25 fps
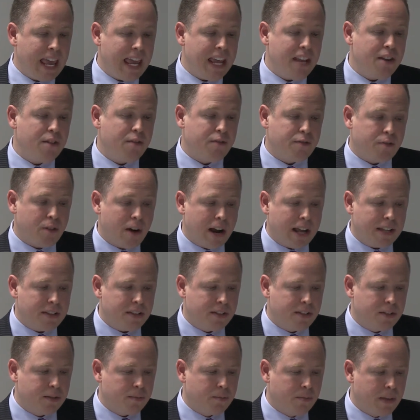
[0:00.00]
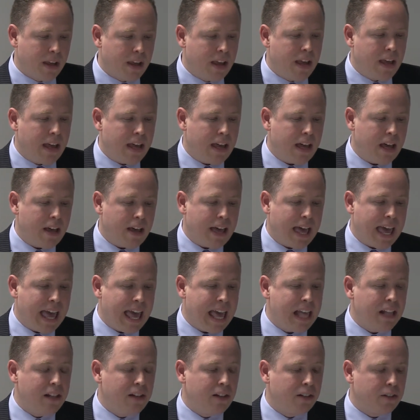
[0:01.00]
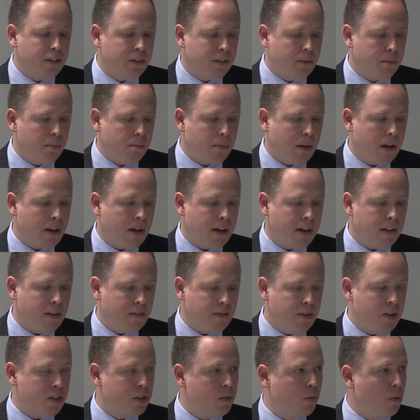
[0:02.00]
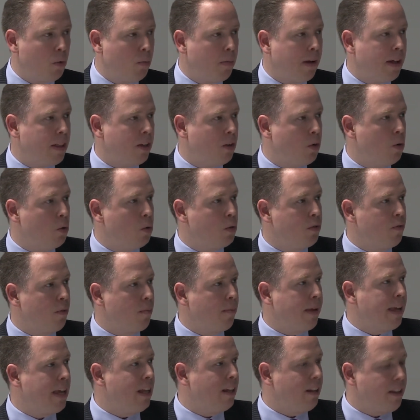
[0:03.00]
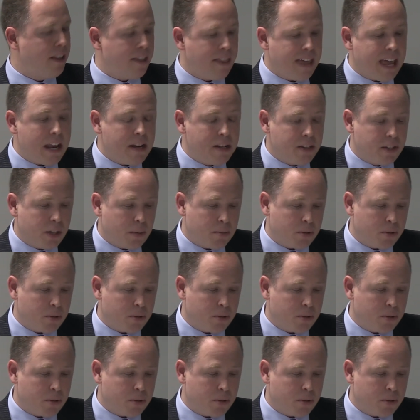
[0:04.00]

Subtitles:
in France, held by, first of all, by the Court of Appeal and then